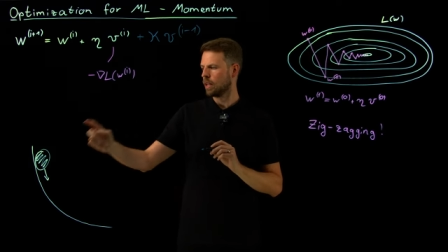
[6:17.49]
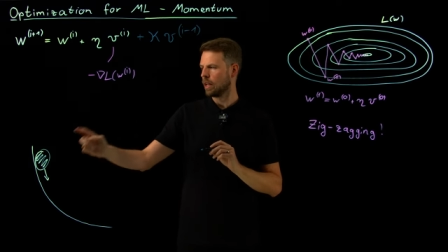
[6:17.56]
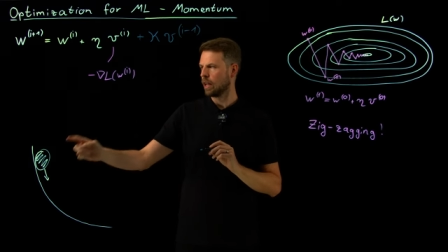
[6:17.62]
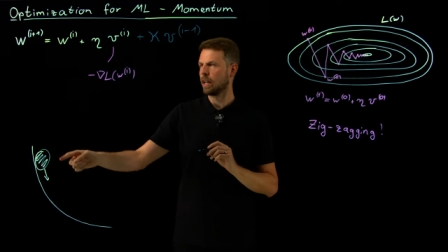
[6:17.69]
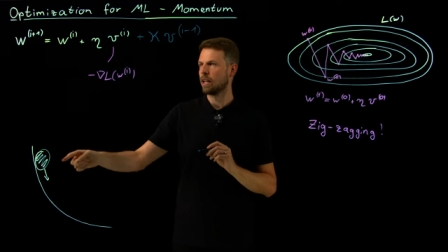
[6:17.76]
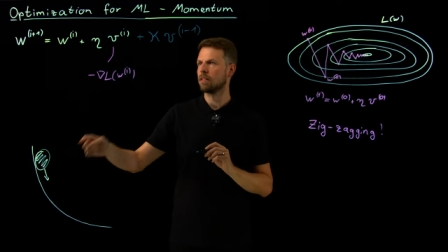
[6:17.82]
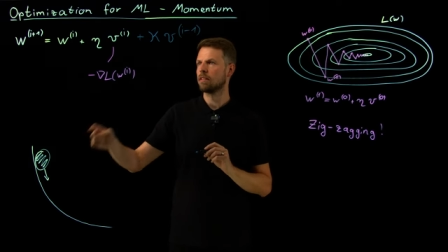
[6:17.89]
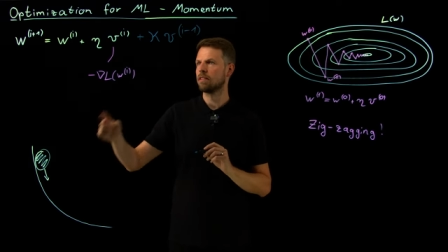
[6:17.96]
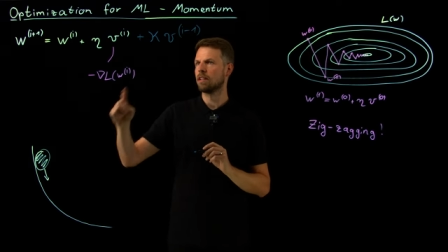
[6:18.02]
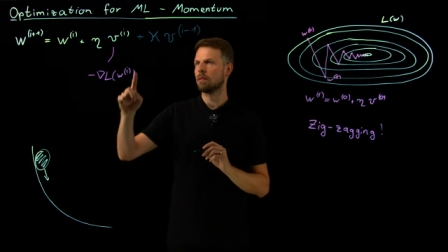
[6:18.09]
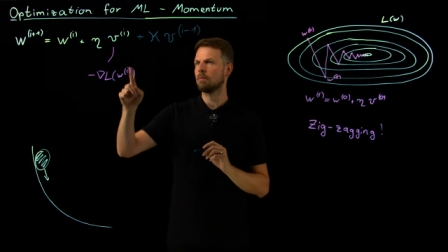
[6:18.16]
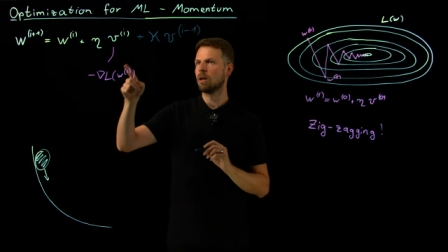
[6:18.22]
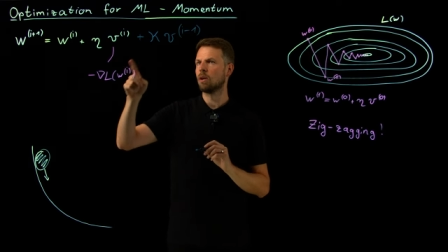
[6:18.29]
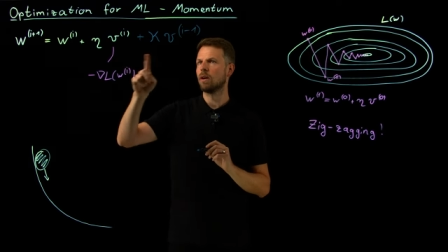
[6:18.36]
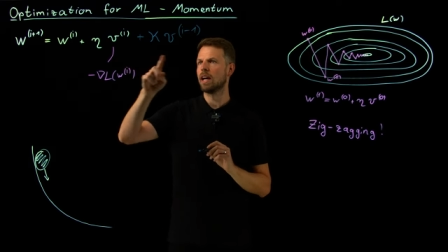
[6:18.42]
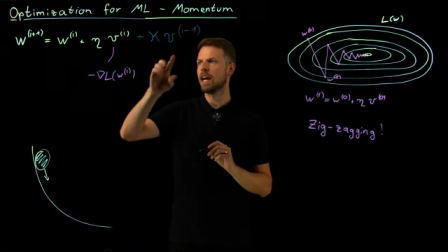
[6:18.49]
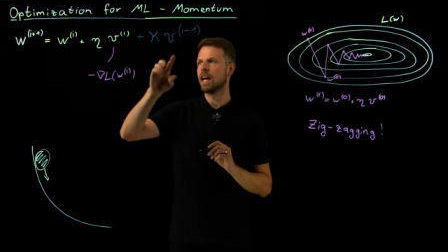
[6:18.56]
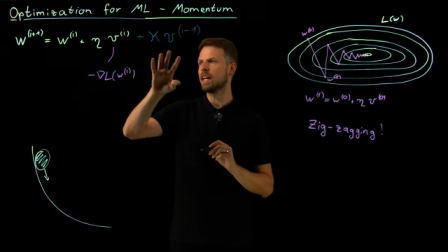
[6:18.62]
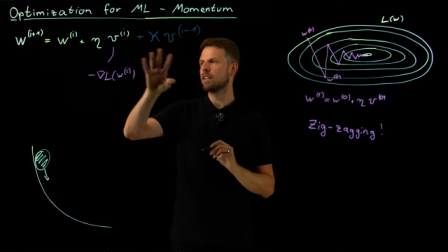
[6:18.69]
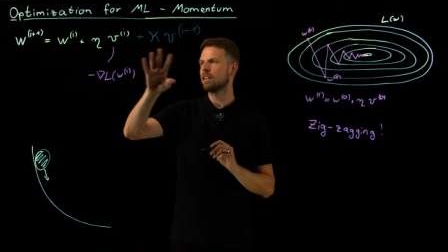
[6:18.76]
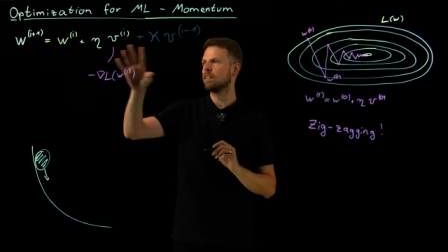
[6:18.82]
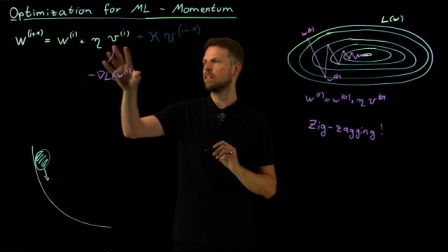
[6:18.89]
and somehow
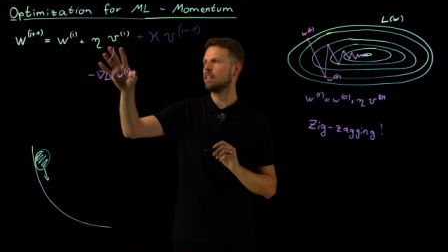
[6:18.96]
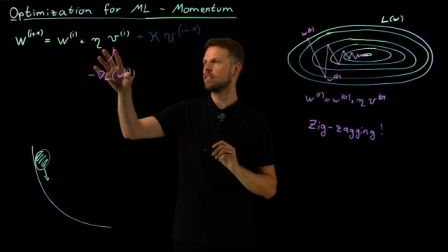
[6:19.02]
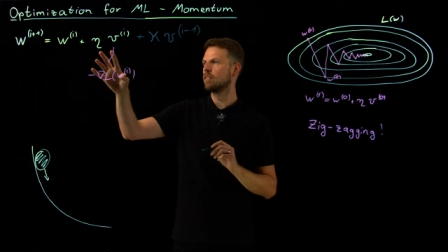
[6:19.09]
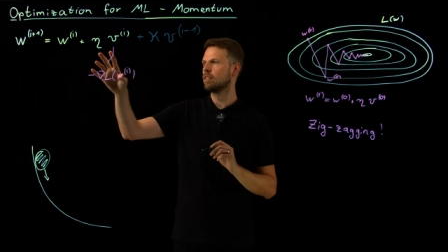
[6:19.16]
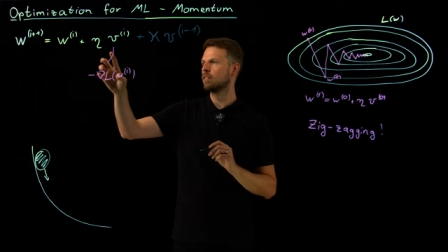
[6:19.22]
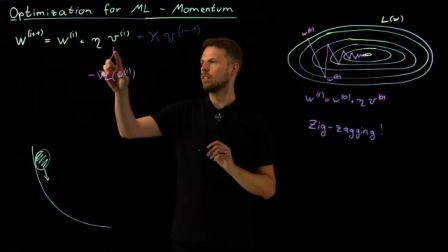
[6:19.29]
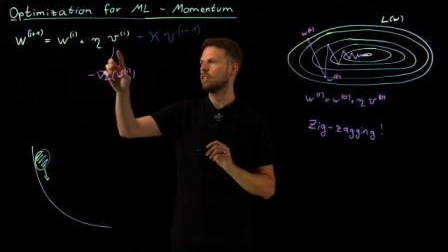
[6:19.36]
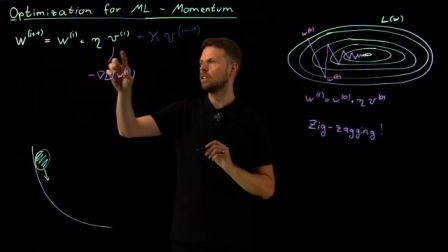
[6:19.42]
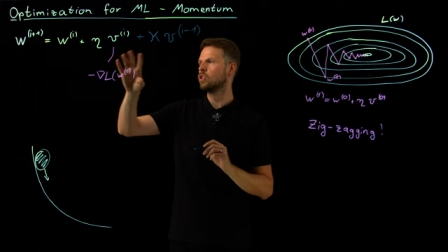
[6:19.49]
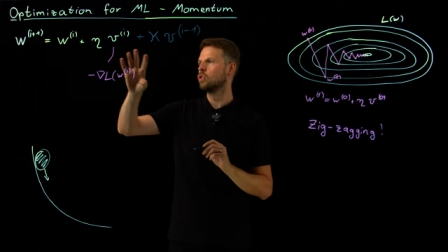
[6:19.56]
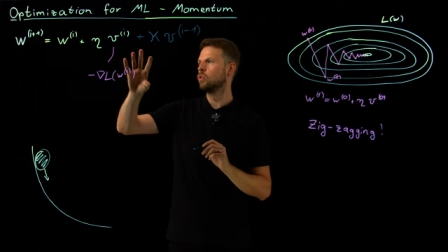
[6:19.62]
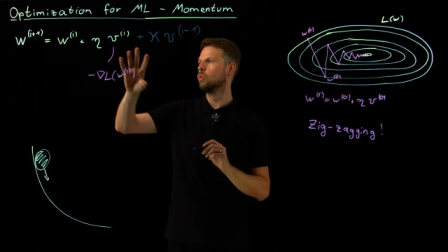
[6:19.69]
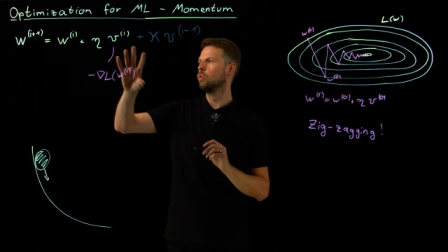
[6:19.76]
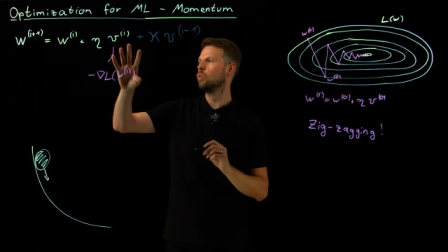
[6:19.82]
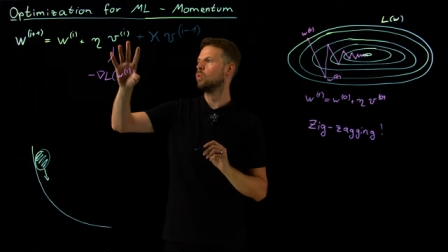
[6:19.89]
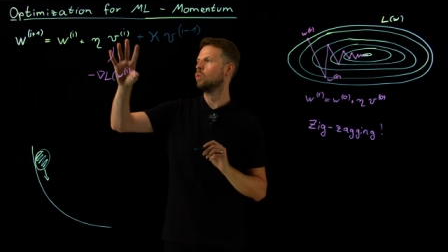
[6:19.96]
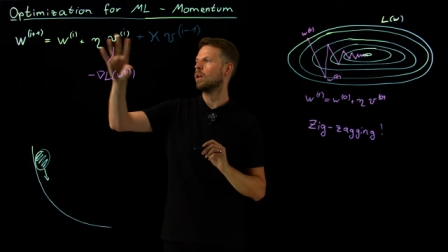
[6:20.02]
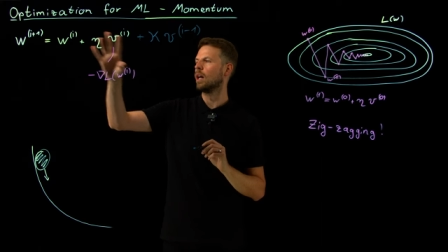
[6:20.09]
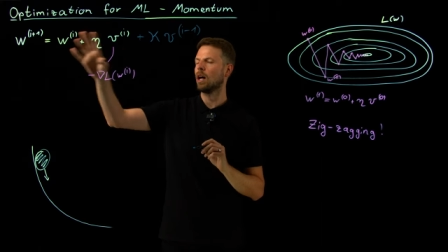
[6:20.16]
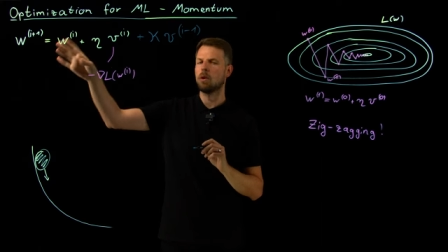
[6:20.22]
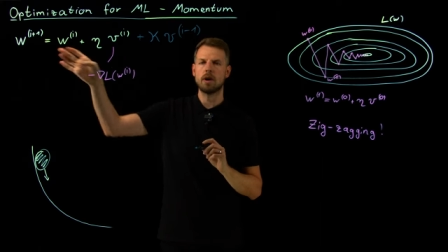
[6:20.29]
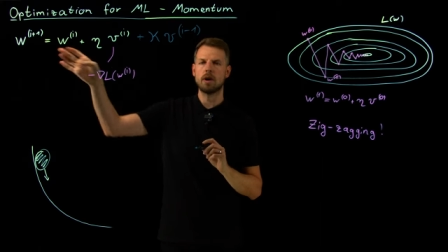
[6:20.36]
add this to
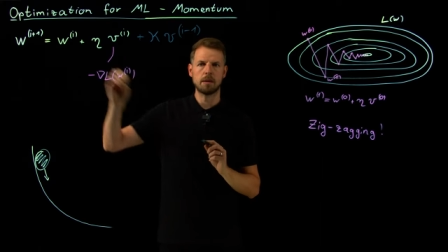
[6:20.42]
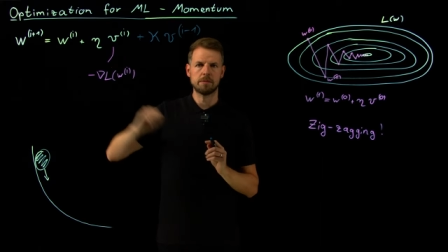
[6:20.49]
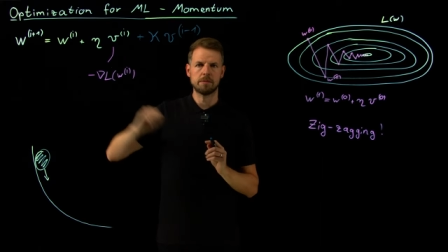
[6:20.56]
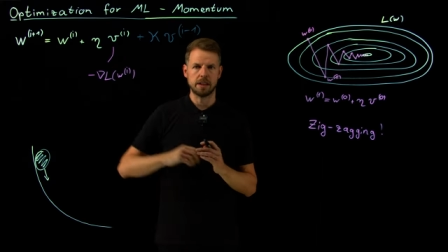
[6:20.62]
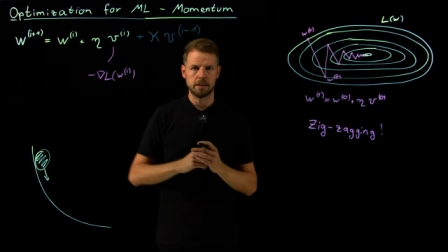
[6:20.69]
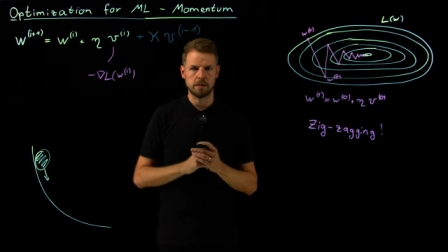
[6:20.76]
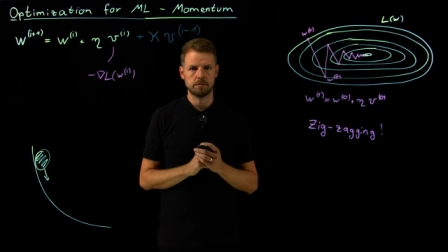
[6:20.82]
our update.